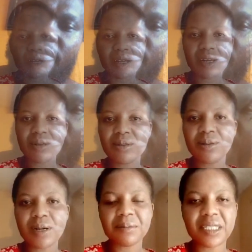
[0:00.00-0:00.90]
Hello,
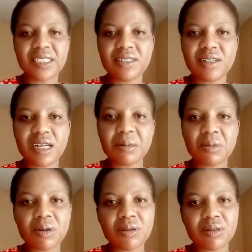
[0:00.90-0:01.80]
I'm
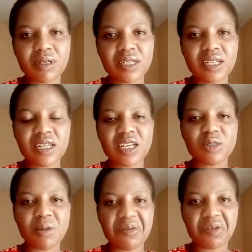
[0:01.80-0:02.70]
Adedolapo. Adeleke is
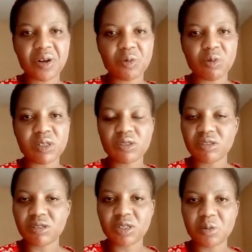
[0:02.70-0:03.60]
my friend. We went to
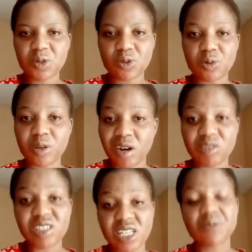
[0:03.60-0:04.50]
the same school. We
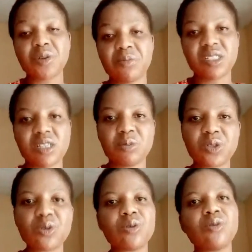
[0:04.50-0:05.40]
graduated from the same
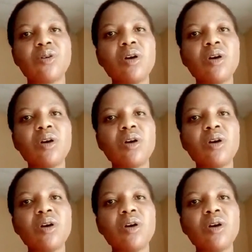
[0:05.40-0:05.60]
school.